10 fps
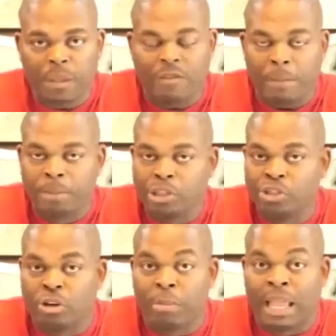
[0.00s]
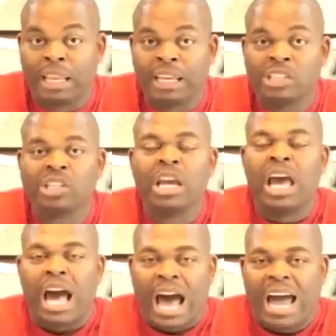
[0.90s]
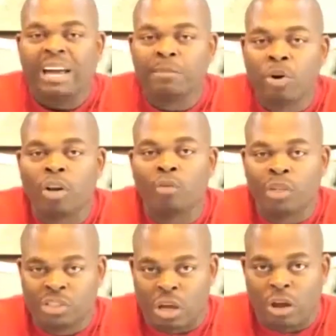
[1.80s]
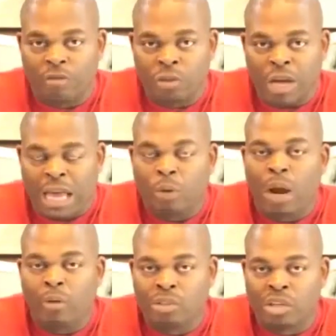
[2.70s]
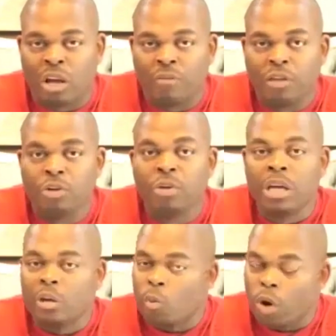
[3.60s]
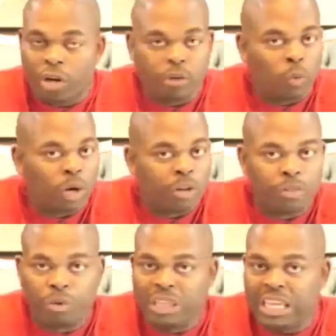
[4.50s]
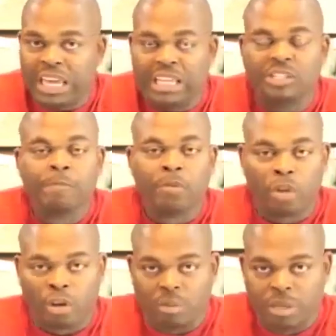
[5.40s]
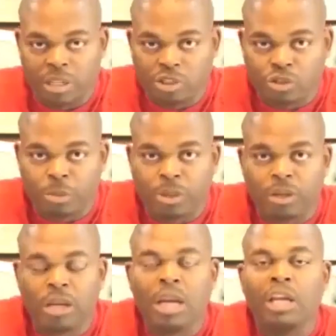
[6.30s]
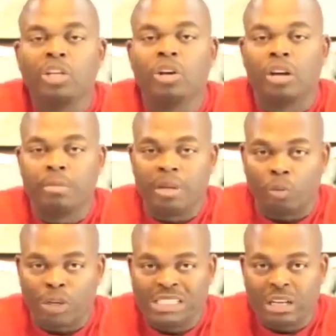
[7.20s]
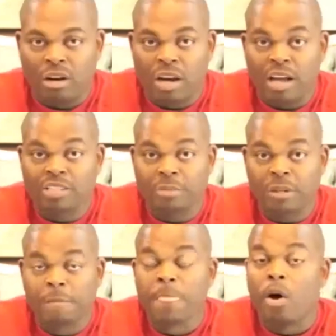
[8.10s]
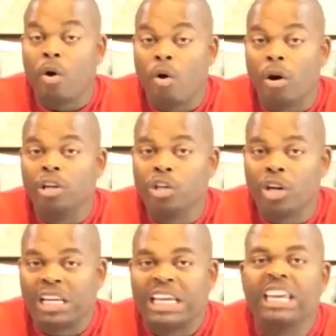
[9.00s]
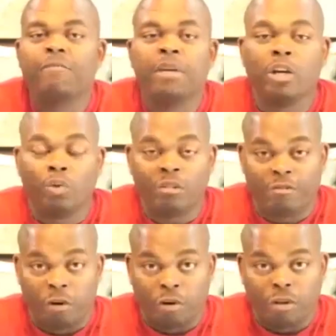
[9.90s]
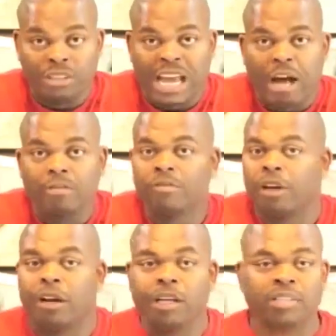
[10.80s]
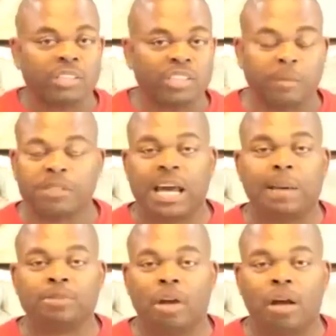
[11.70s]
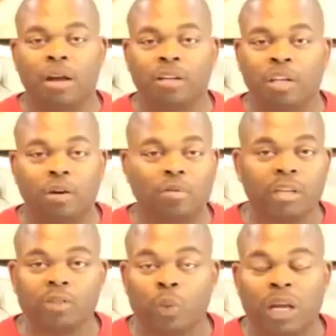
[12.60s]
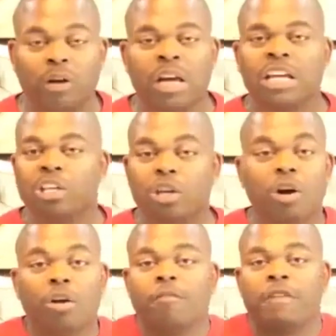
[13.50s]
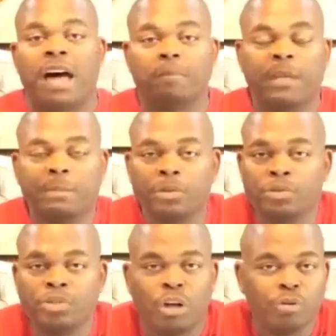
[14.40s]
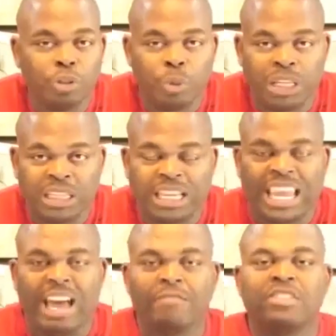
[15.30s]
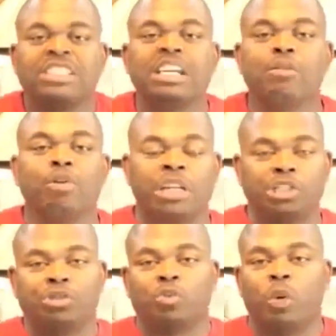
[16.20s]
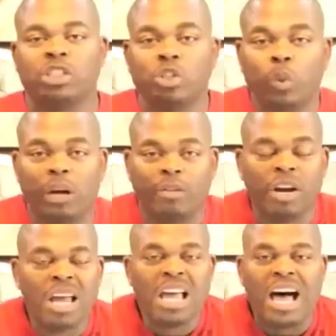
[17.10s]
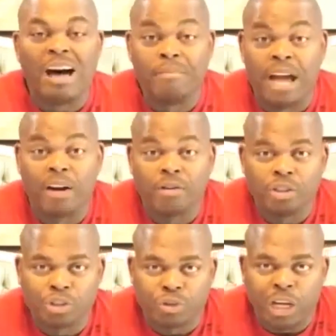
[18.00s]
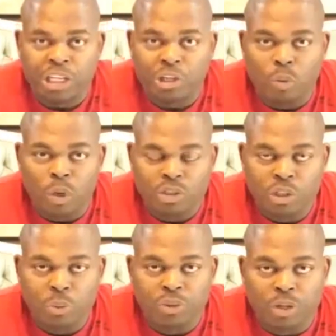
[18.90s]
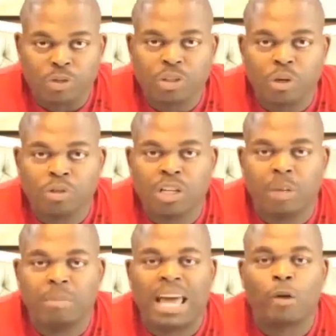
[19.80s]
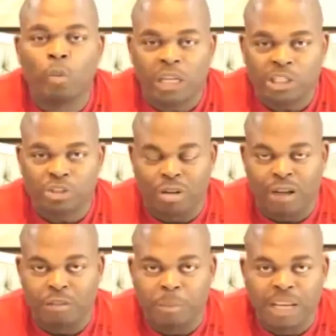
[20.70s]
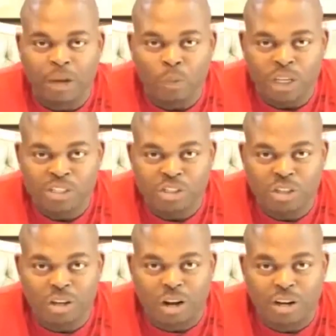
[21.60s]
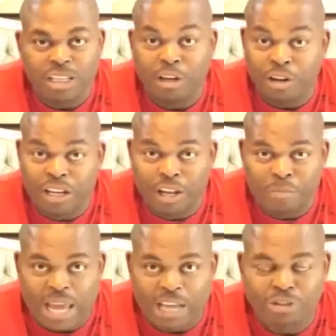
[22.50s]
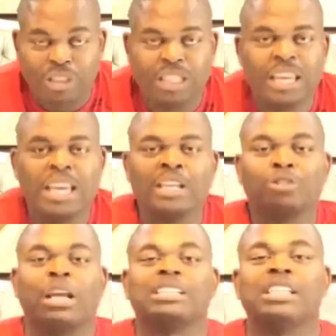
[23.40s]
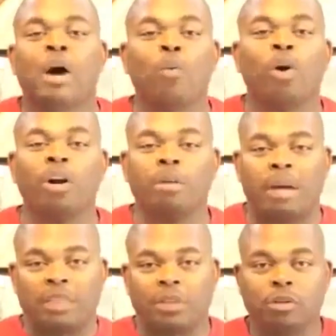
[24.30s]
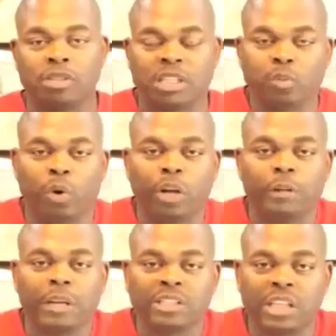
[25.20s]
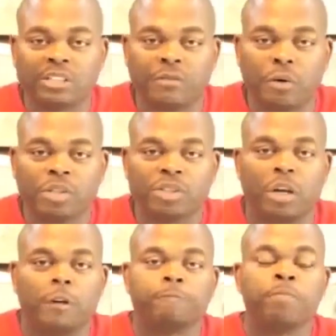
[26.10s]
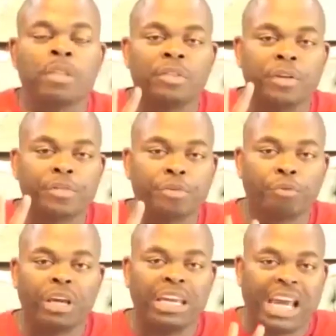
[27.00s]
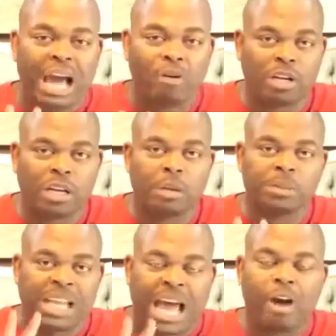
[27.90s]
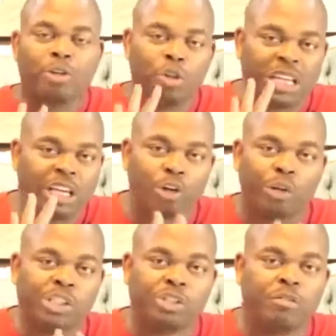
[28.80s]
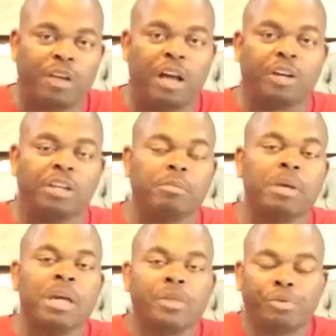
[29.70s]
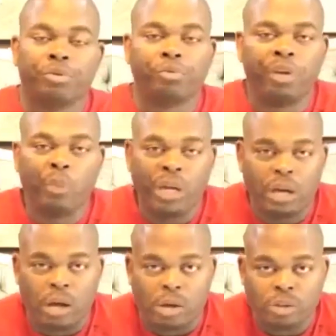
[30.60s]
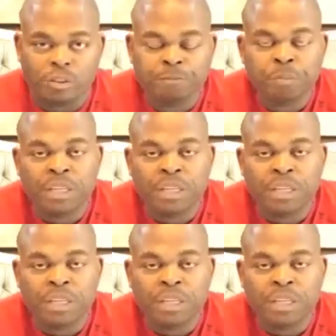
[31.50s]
If I put you on my list, I am going to resolve you. How do I resolve you? One of 3 things. You're going to be a distributor, you're going to be a retail customer, or you're going to give me a referral. Now, sometimes, you know, as well, you're going to find people who don't do anything. They have 0 interest whatsoever. I'm not going to train you on what to do with those. Those come like weeds. You don't have to plant weeds in your garden. They're going to come naturally. So let's not worry about those. Let's focus on the 3 outcomes and how you can increase your volume through 3-way calls.